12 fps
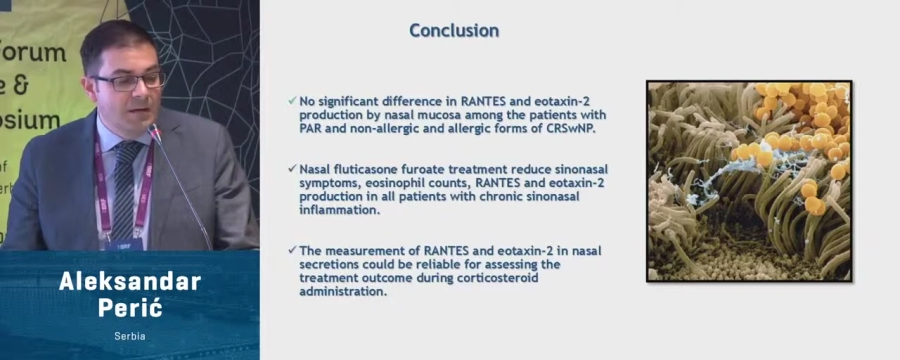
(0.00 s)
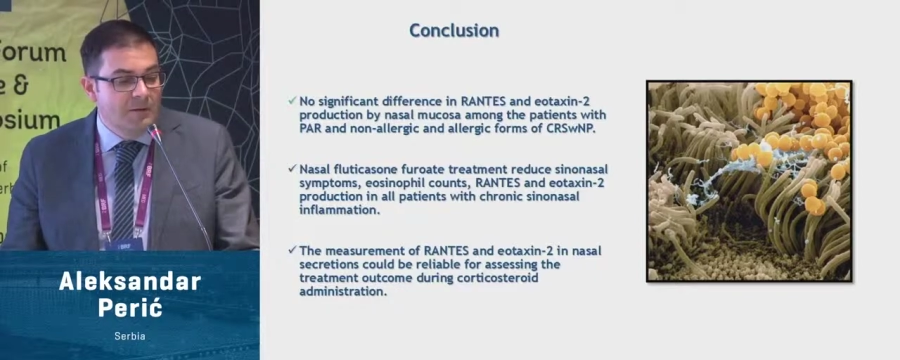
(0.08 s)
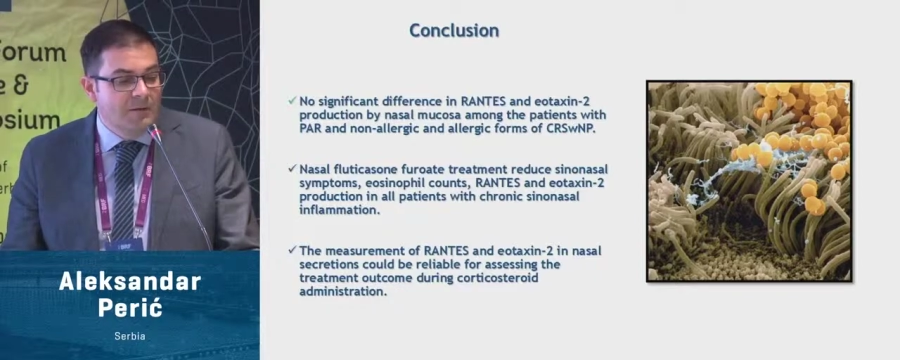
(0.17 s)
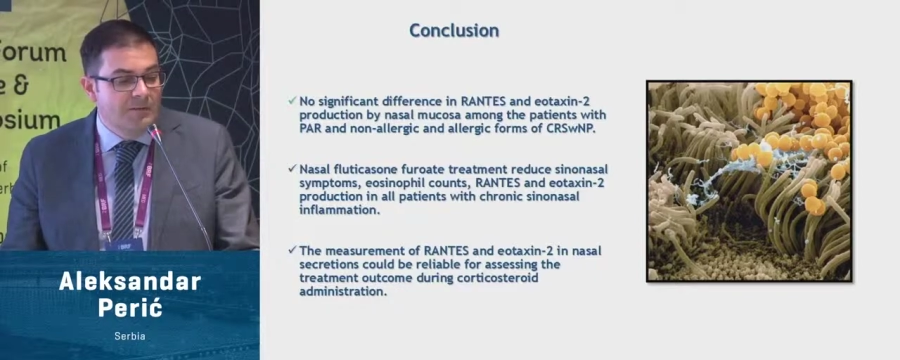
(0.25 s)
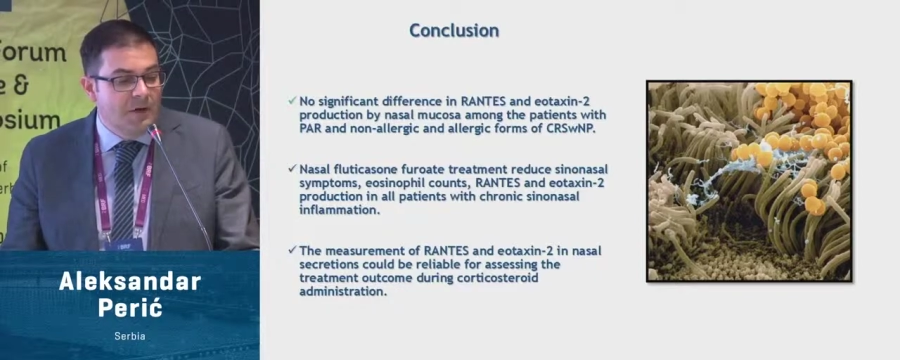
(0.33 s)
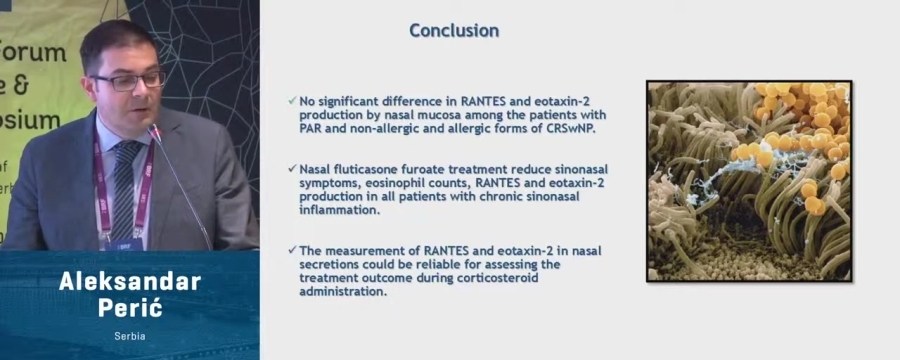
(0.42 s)

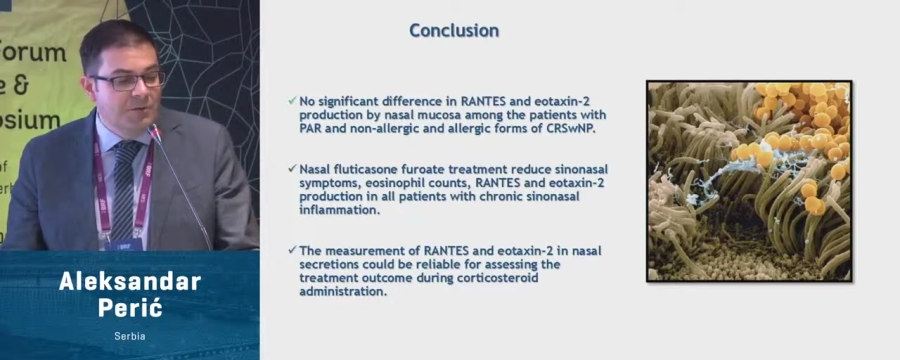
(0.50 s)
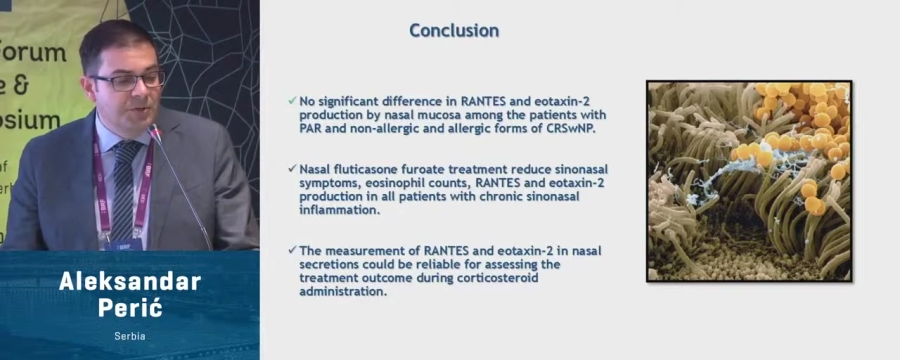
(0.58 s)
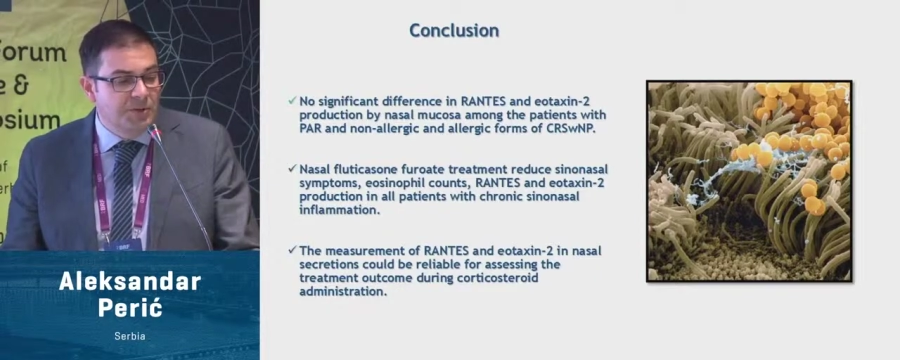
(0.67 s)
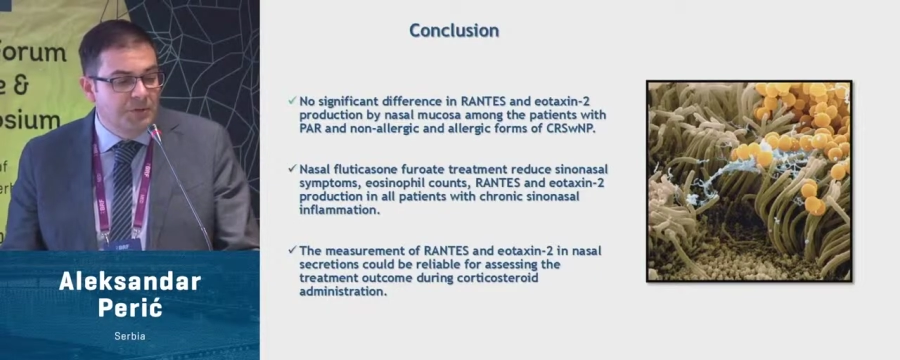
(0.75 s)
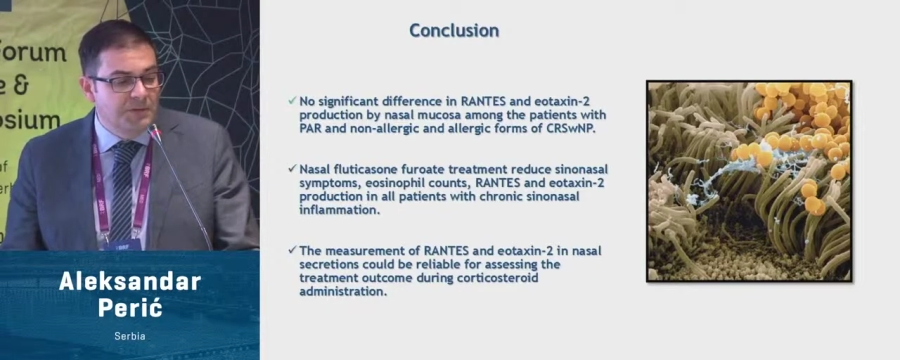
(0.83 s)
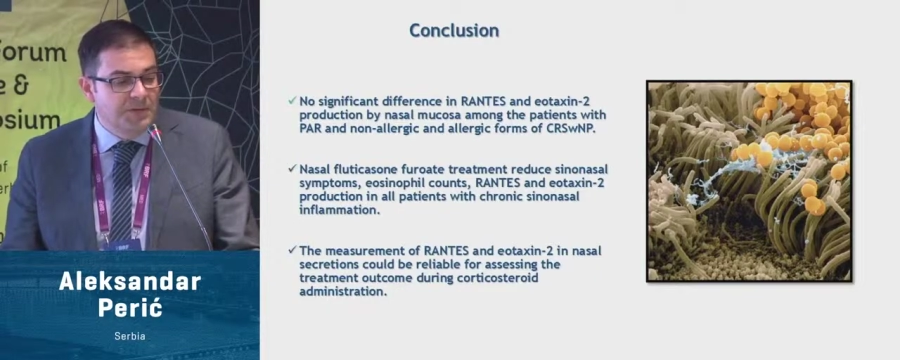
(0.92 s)
we found
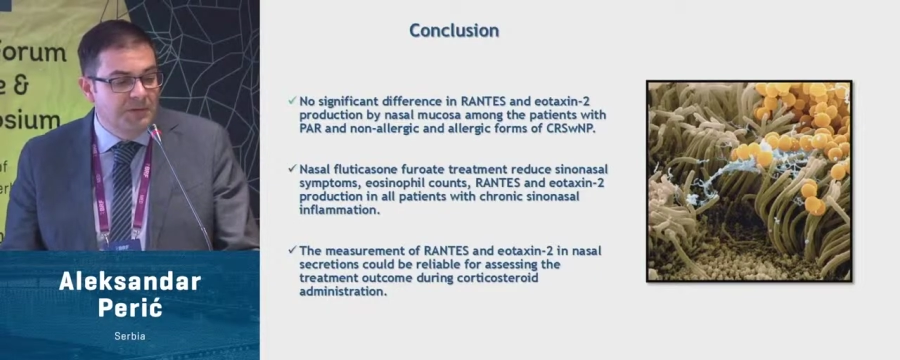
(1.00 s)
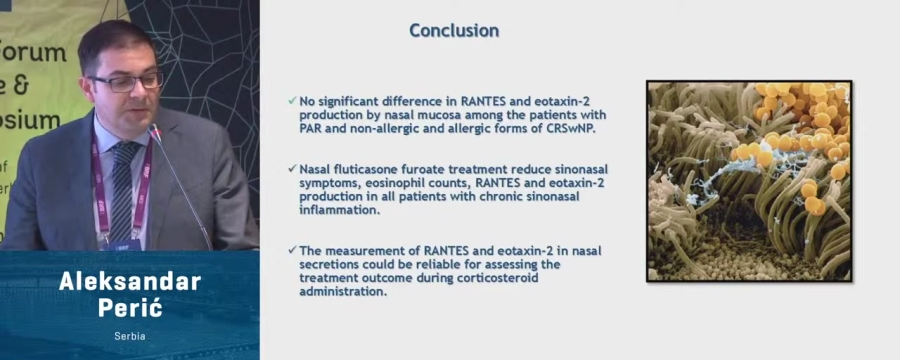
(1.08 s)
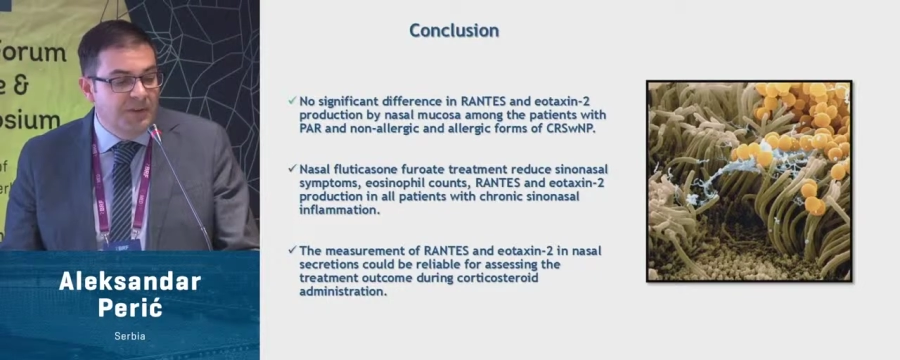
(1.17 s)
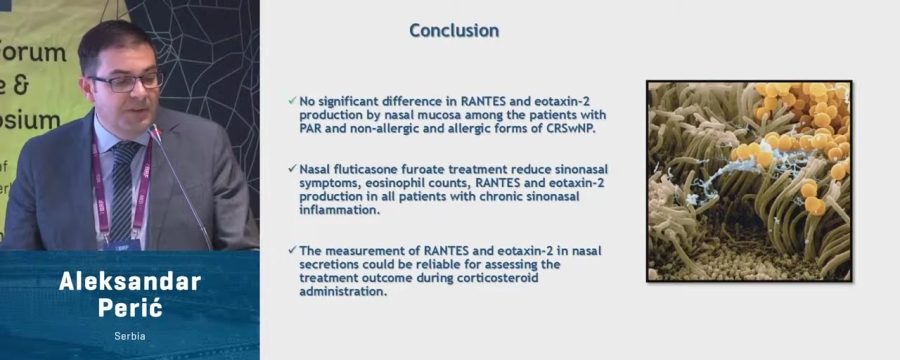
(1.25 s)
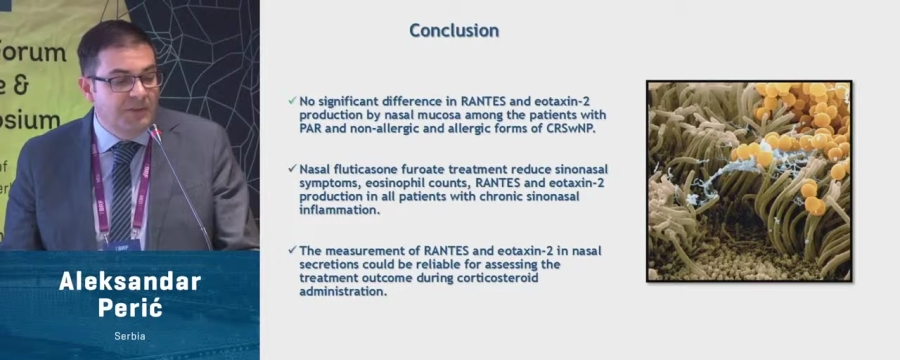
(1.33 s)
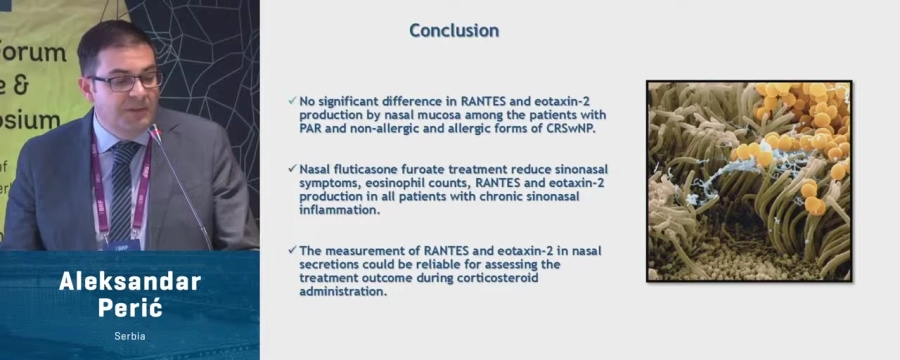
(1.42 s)
no
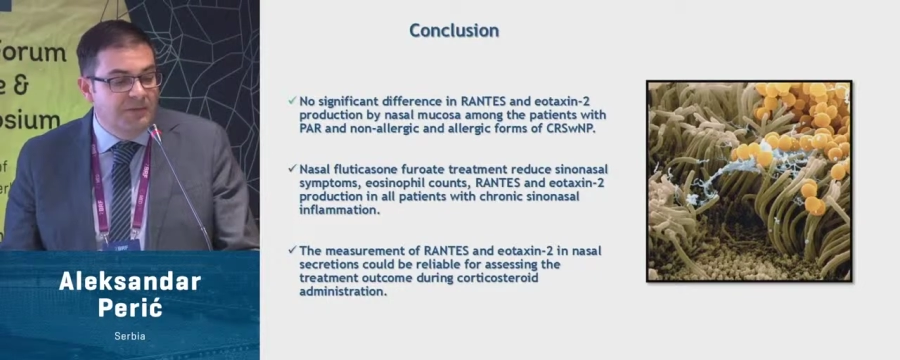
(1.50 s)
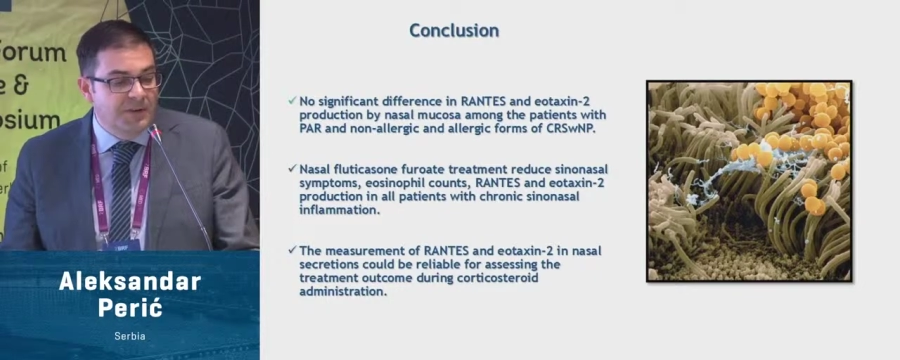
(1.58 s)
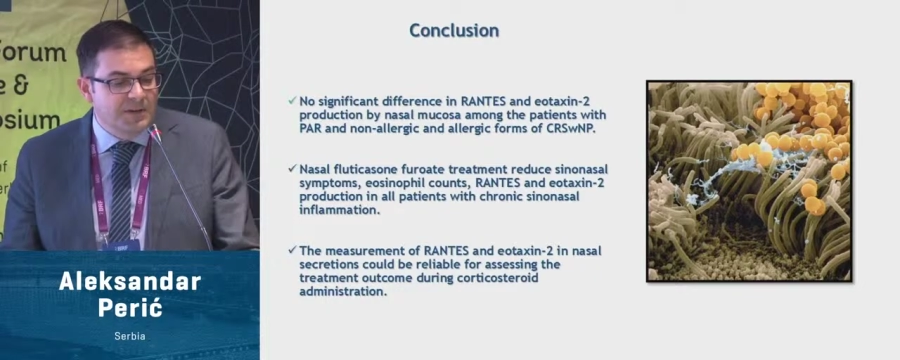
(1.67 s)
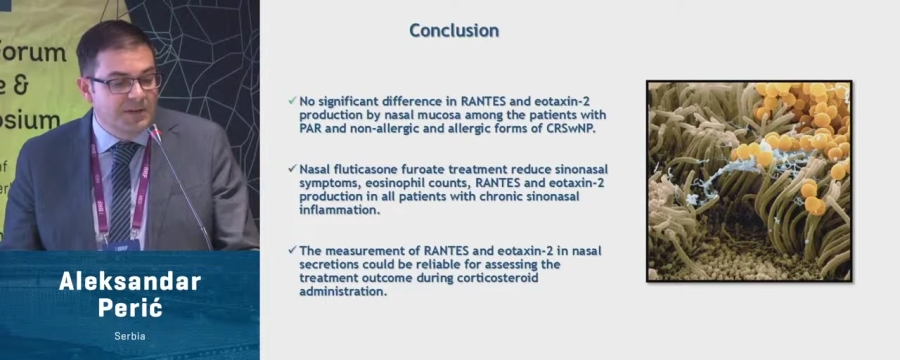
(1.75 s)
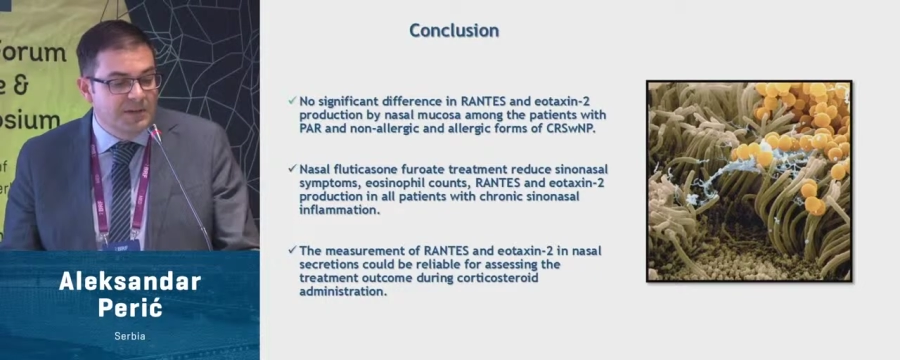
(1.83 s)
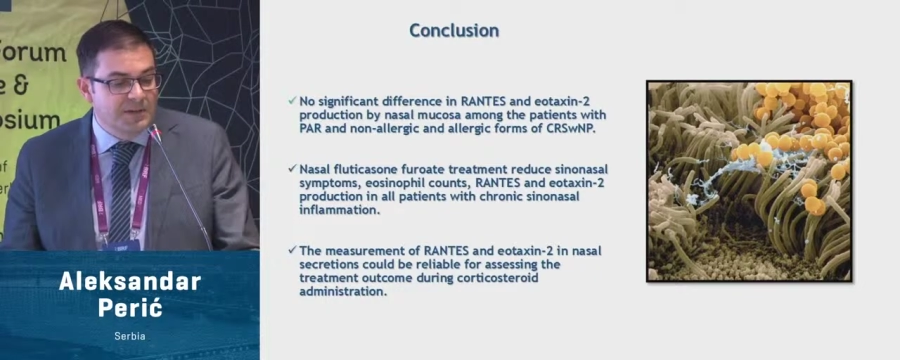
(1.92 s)
significant
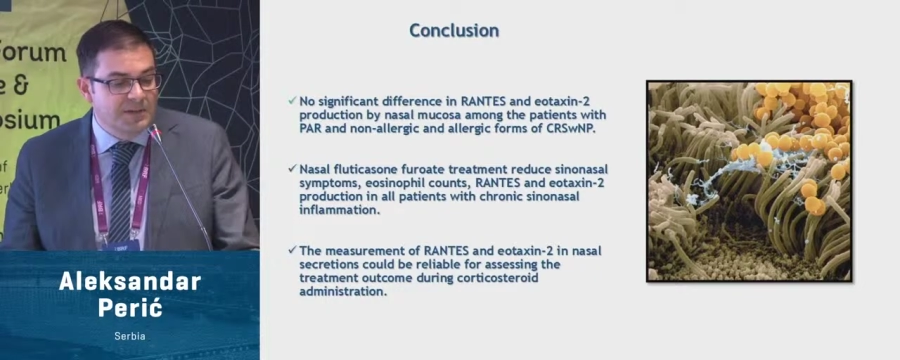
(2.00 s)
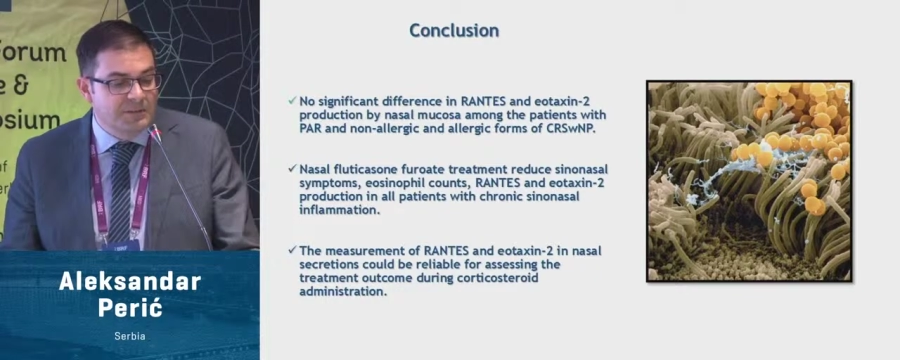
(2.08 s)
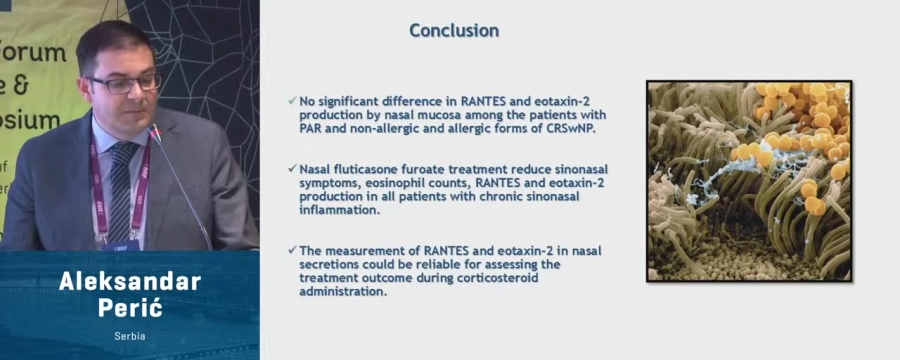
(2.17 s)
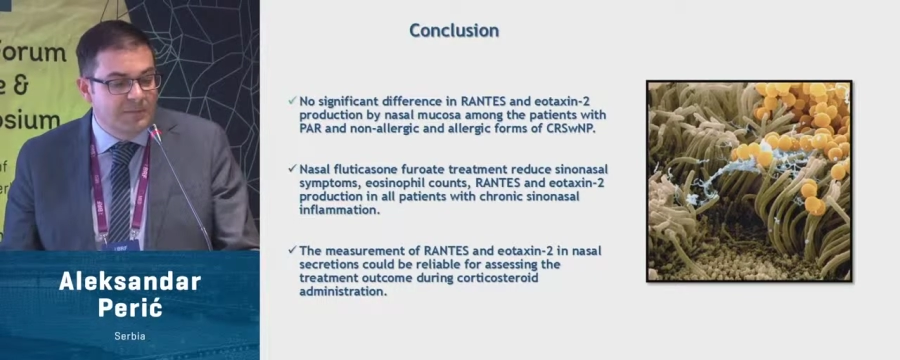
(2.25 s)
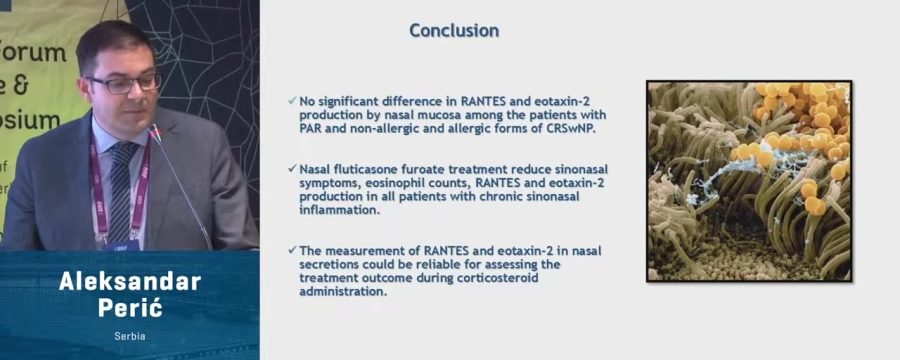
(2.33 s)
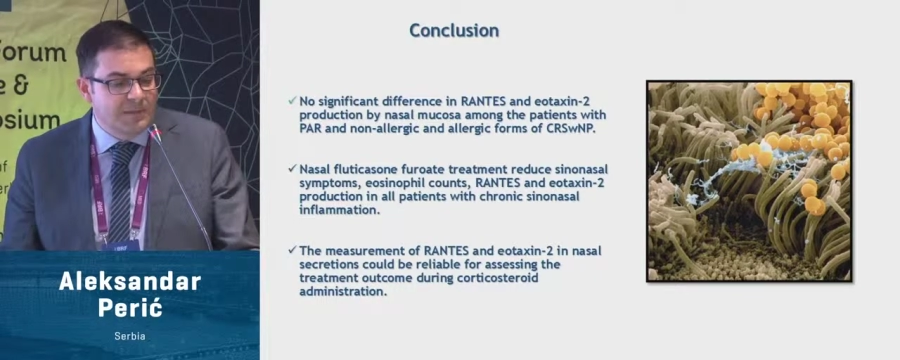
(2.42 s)

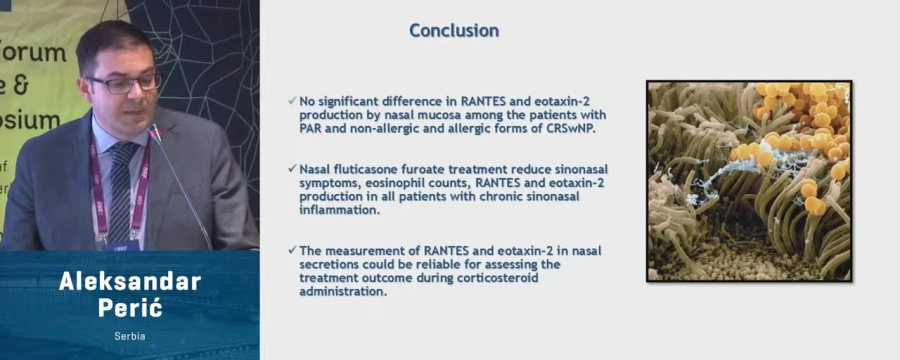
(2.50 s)
difference